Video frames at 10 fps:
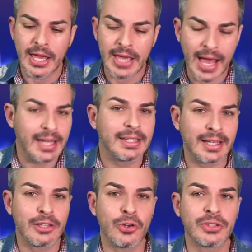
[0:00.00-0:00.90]
I gotta
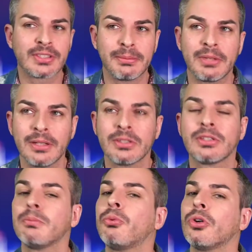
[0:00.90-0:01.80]
tell you, sometimes it's
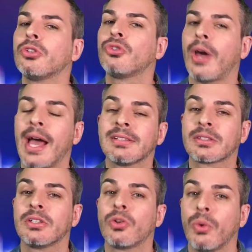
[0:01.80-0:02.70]
important to ask
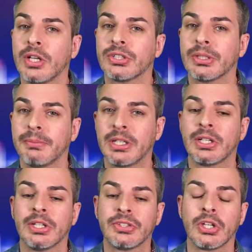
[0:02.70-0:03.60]
the question
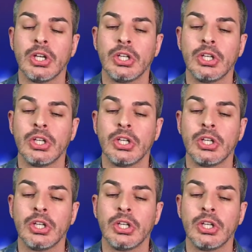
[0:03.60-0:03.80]
because,